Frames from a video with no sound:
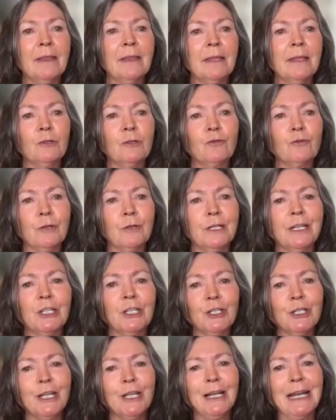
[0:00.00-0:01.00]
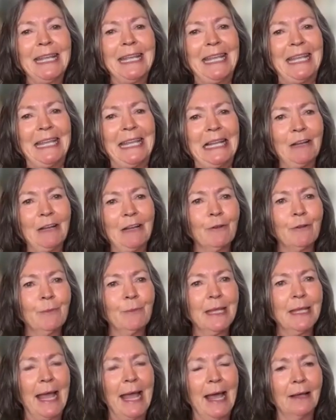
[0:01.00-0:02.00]
than traditionally healing from
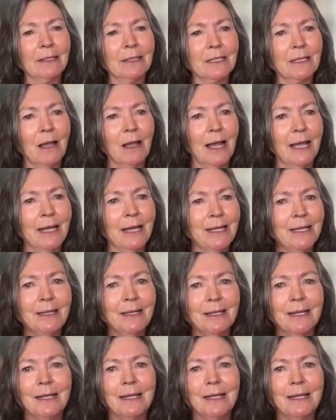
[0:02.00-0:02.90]
the outside in.